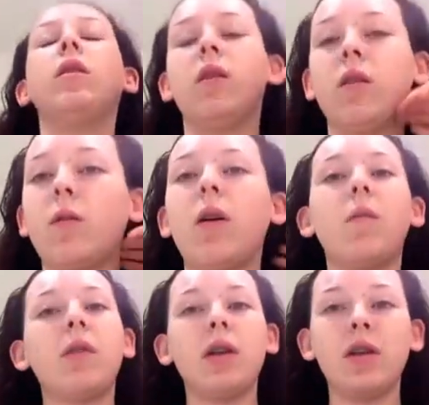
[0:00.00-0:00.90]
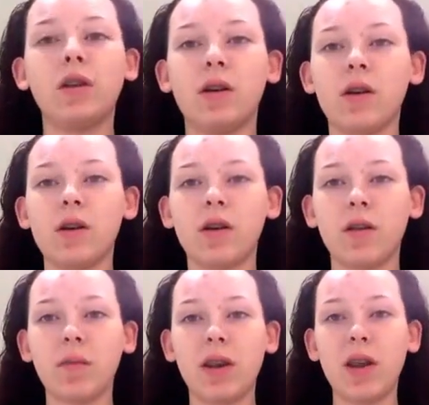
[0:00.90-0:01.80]
So what I'm going to do is
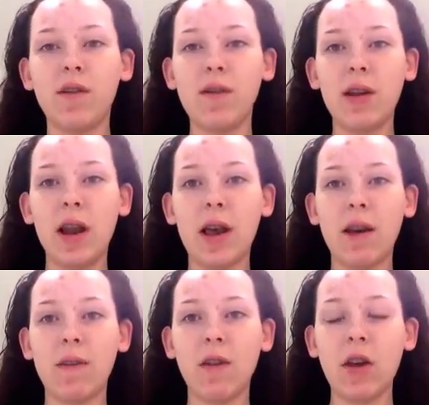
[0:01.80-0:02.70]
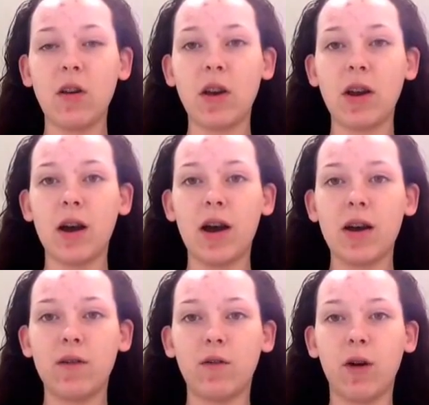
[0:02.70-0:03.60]
I'm going to give you like a fingering guide
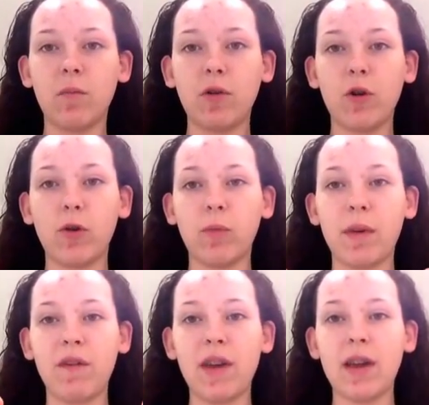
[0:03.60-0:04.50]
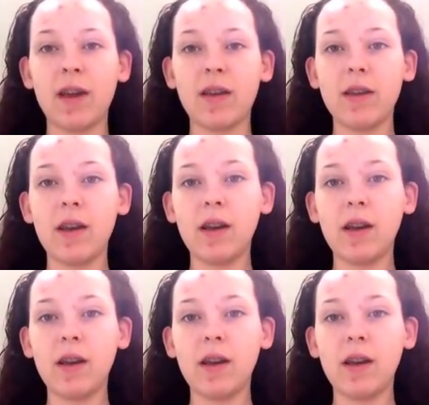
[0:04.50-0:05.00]
of what I'm doing with my fingers.